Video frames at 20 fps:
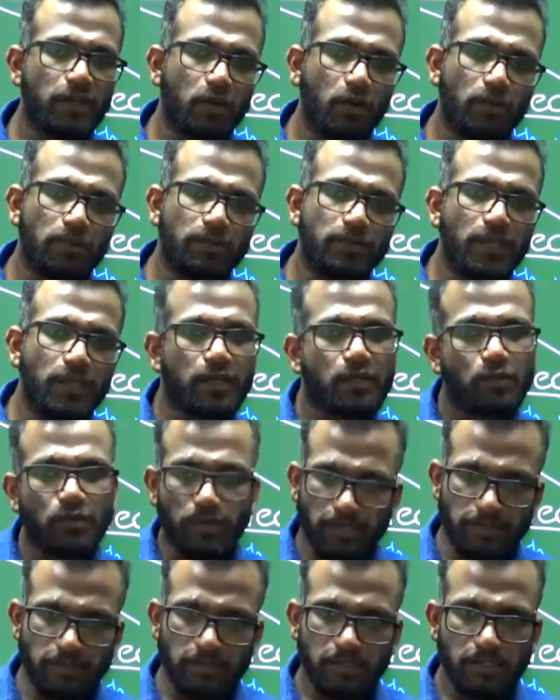object to
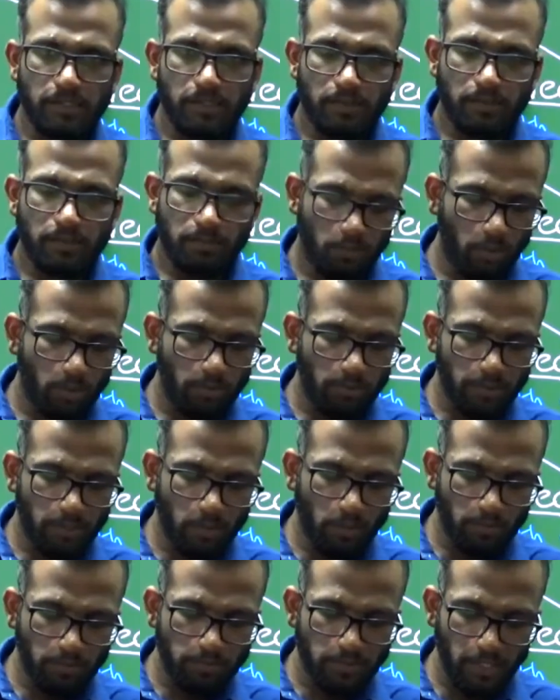rest. Moving
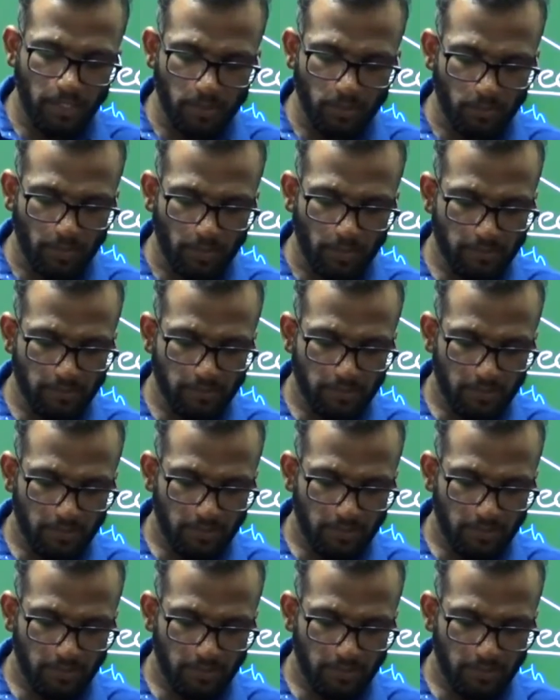object to rest.